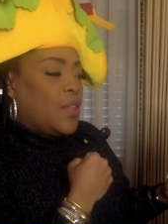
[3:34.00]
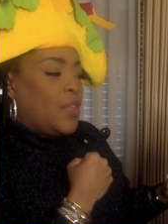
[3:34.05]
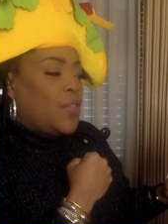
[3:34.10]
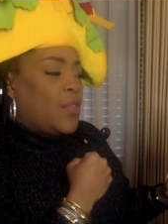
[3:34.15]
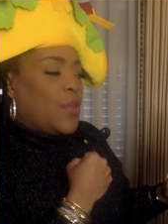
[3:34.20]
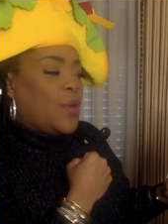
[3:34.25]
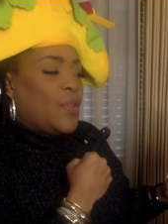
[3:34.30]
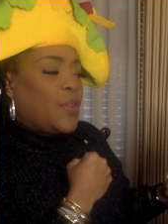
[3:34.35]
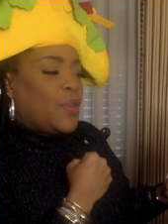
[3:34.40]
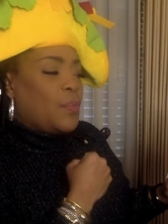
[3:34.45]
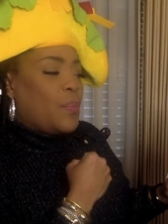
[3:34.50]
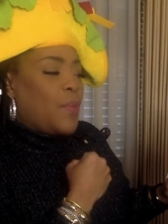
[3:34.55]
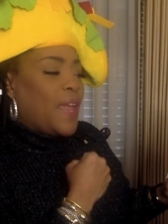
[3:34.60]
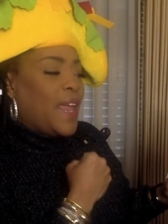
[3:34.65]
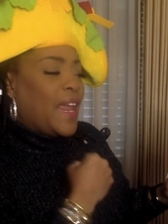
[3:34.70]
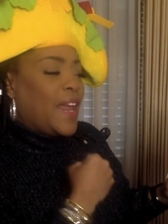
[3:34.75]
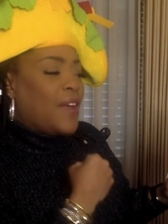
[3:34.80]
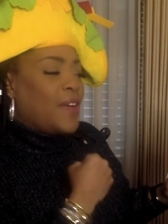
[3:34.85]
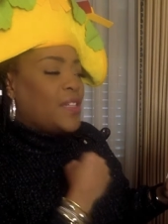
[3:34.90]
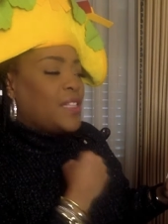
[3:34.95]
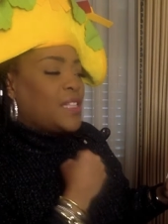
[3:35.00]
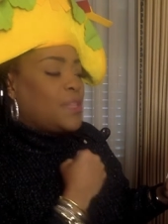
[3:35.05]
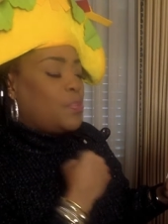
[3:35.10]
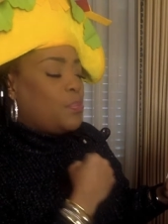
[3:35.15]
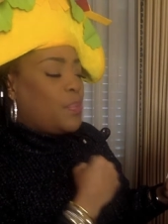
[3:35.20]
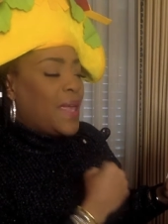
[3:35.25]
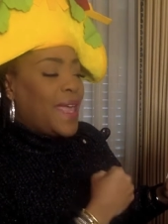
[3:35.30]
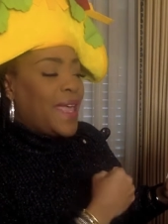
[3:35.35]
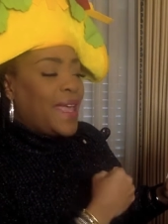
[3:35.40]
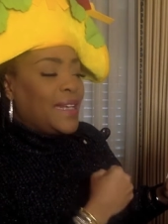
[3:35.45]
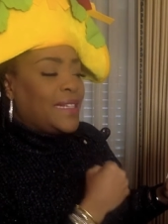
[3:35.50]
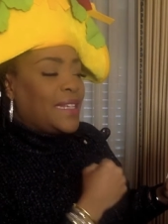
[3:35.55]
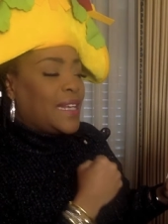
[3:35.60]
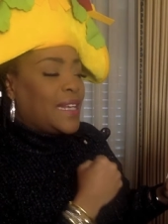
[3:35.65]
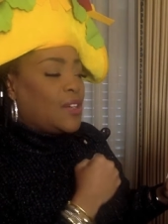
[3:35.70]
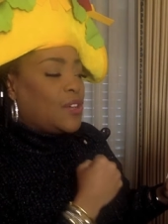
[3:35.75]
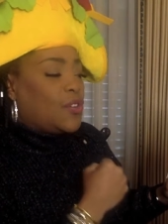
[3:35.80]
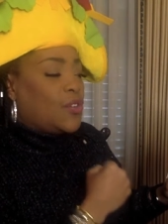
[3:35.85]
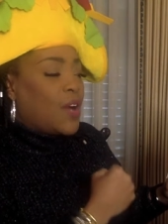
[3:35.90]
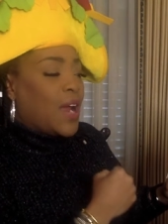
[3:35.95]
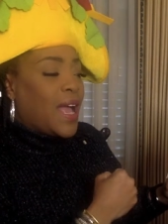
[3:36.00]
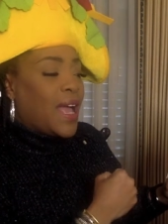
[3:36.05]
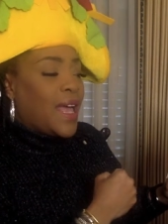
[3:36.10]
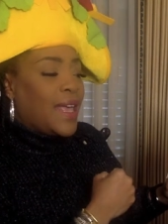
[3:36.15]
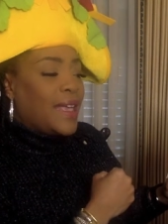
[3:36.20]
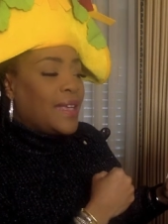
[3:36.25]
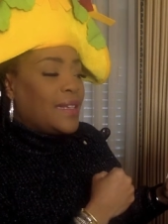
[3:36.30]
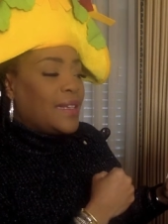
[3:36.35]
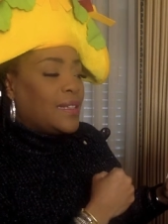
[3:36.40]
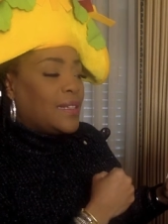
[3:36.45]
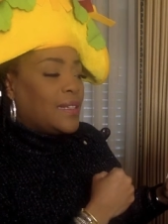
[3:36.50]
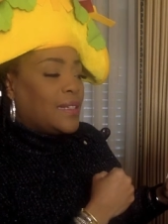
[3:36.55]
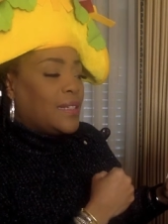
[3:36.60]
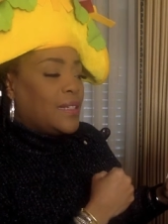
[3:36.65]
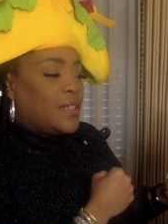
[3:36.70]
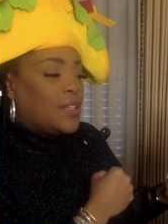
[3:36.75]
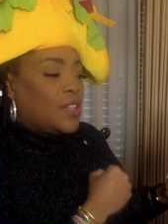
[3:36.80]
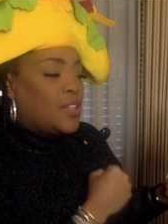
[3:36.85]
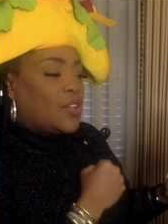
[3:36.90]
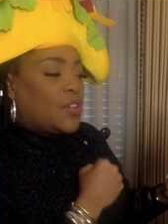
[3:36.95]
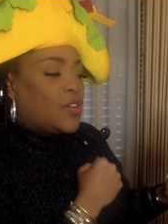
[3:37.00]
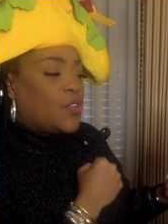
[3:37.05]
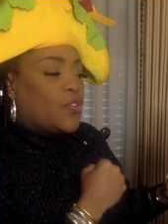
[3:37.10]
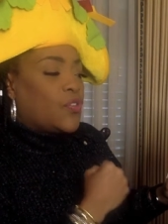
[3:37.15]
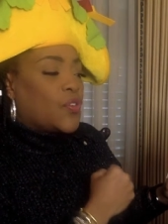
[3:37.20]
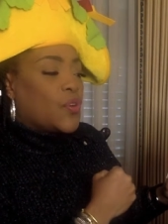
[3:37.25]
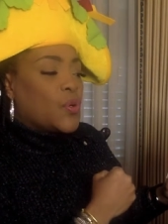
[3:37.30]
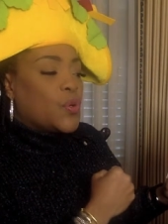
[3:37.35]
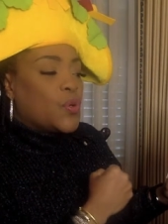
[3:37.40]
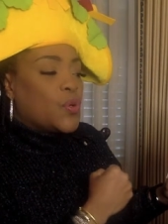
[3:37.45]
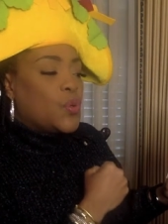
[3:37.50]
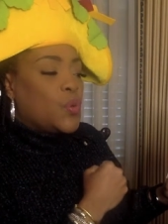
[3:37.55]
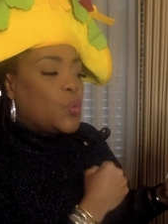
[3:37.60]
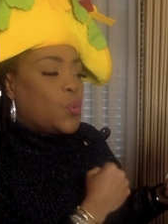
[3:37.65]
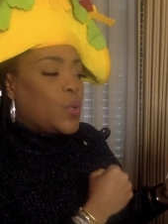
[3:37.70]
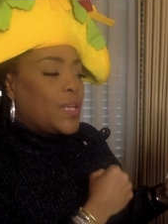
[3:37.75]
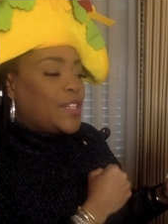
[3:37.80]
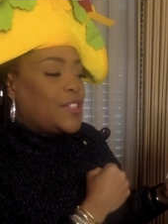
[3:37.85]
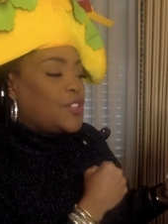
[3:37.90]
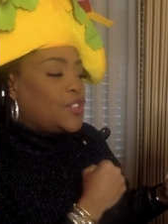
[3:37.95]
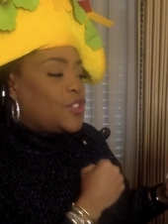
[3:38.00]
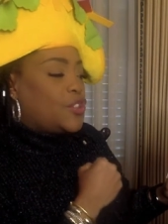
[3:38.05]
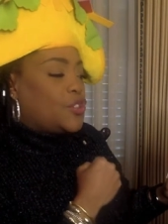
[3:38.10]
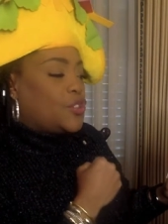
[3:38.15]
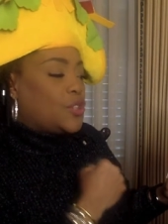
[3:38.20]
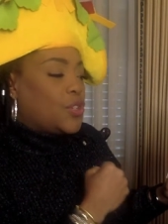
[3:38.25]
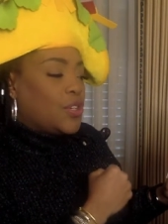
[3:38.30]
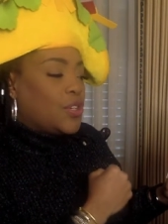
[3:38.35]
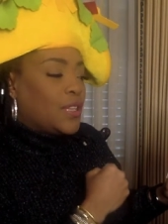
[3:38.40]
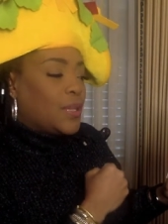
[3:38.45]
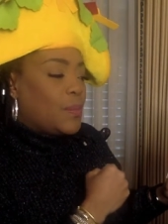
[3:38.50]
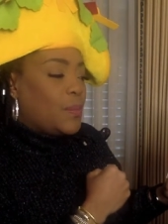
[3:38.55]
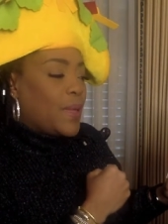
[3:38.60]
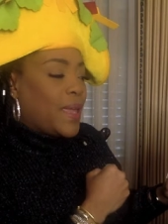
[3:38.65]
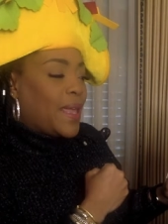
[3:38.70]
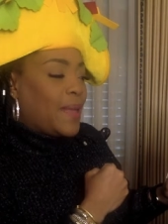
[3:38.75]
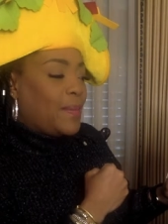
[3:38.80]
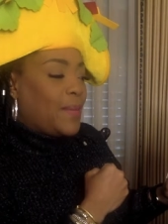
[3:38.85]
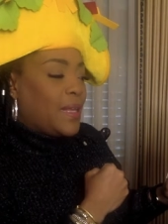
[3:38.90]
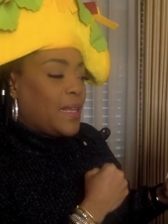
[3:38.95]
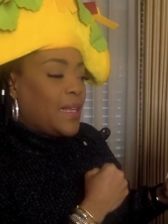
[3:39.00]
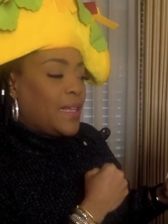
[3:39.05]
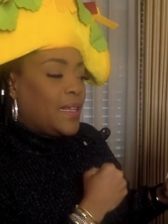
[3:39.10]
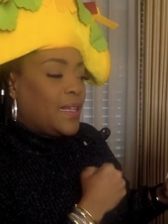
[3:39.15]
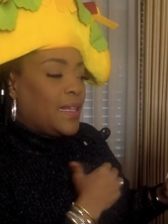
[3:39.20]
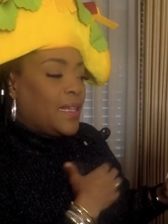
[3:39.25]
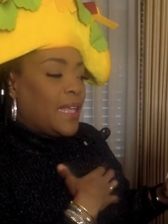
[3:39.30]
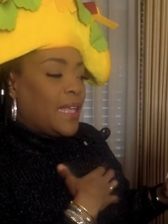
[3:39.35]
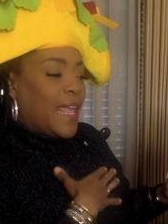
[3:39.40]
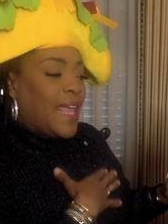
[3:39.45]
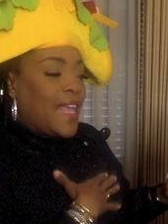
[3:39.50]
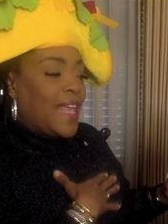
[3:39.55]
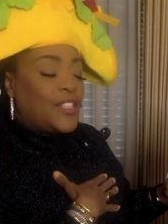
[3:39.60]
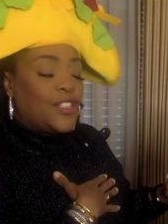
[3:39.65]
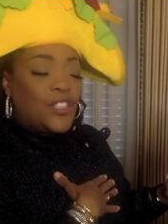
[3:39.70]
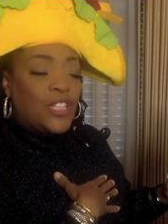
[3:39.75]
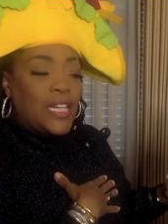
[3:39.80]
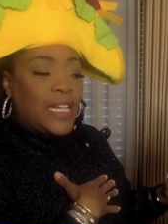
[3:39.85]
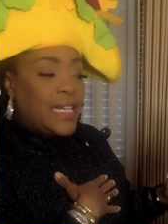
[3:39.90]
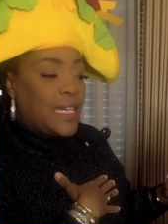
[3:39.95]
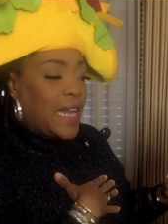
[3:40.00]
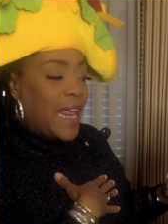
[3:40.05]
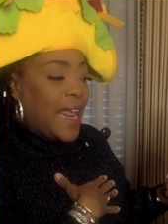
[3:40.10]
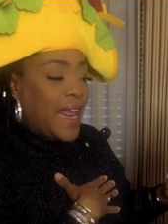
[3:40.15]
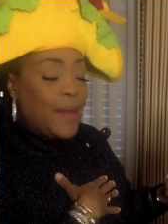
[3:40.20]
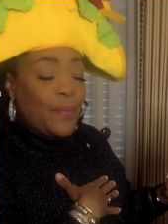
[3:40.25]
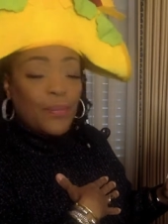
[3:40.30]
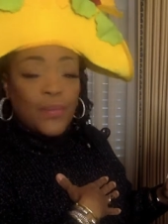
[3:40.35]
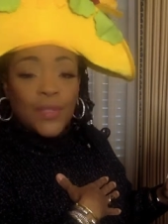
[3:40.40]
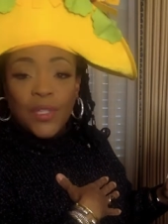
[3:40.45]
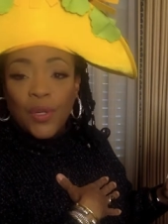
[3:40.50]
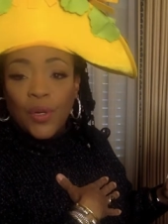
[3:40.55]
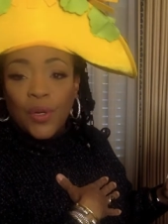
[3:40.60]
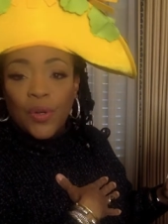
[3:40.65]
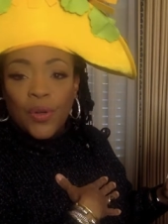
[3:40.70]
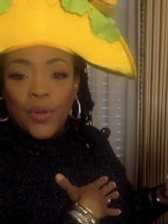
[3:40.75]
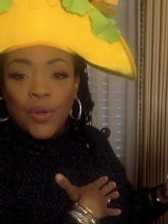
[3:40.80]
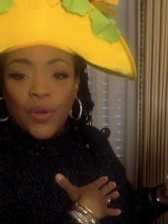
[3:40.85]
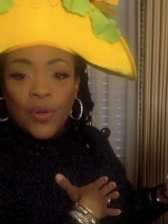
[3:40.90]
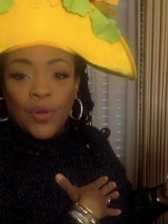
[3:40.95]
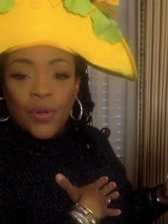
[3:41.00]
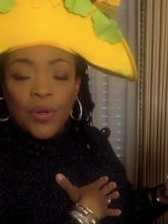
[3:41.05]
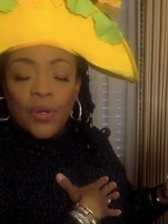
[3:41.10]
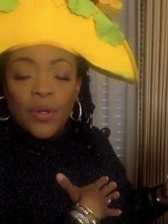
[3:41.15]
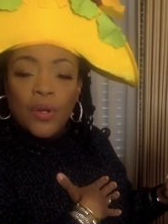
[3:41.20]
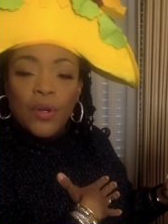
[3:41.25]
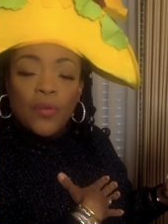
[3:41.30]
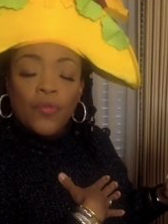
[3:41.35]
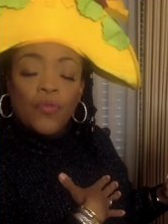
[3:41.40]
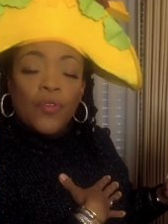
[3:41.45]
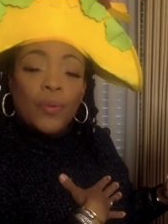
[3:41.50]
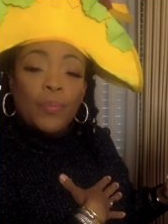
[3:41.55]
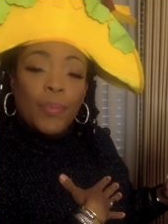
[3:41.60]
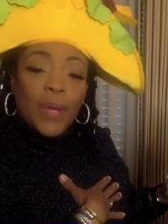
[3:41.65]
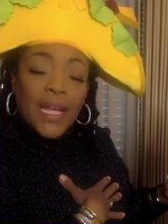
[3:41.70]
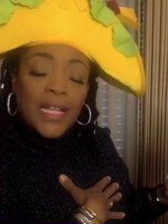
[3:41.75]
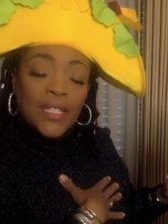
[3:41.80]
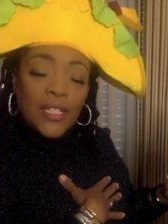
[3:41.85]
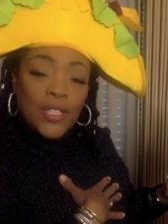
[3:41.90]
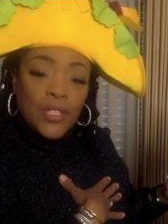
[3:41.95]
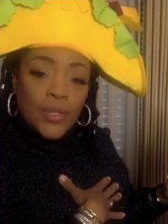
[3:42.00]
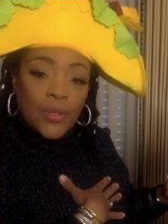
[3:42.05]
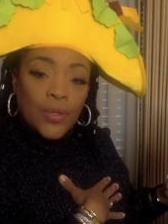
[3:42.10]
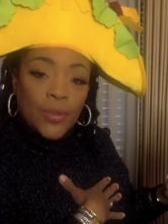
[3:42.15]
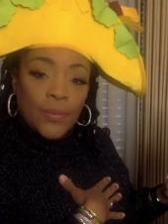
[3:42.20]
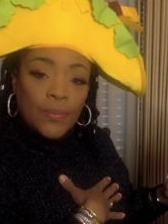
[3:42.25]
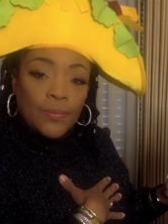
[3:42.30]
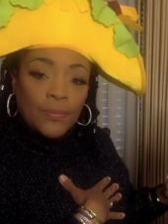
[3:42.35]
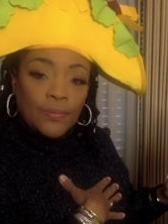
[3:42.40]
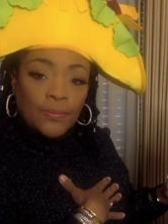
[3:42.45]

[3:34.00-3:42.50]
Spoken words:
Though the parents begged and cried, the cruel witch took the baby and she named her Rapunzel.